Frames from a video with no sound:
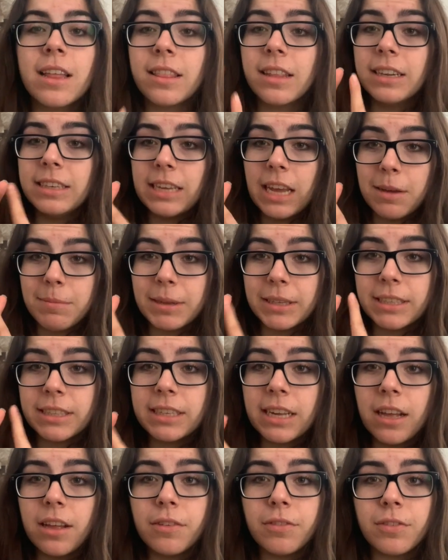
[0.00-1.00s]
the dam
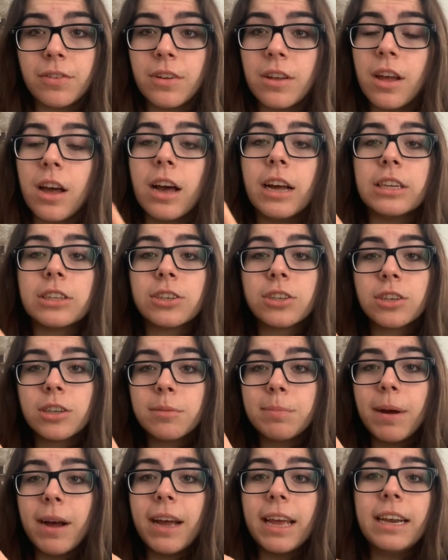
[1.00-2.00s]
itself, the
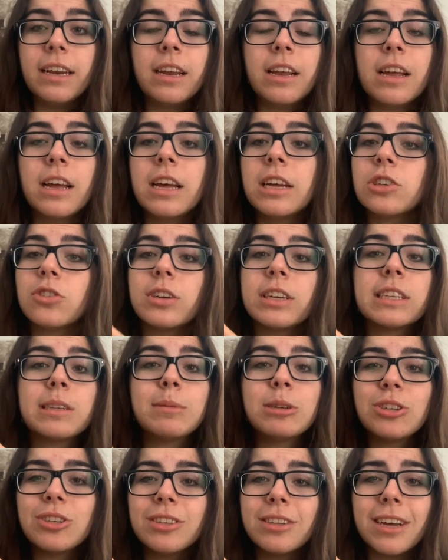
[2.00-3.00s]
turbine,
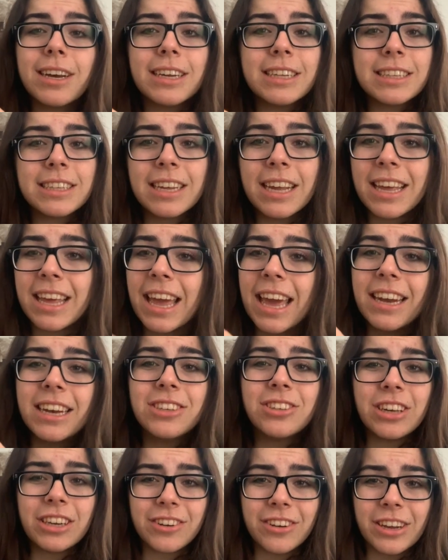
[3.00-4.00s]
transmission lines, and a
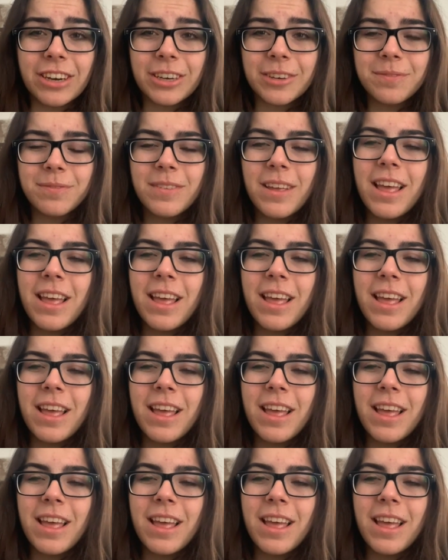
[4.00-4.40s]
generator.